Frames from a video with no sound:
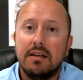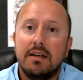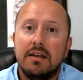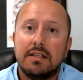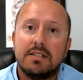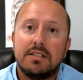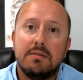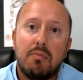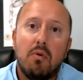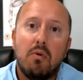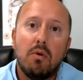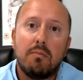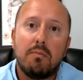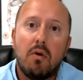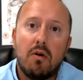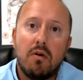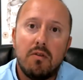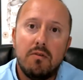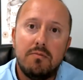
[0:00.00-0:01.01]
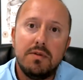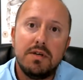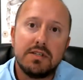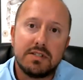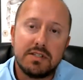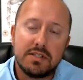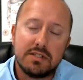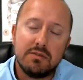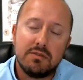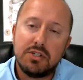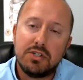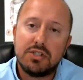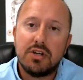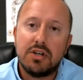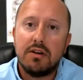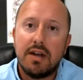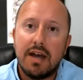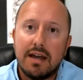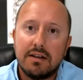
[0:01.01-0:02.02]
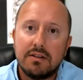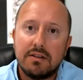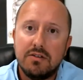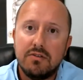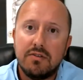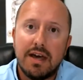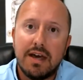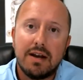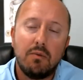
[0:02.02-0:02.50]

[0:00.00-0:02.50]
It's an important part of the business. And we show you how to do that.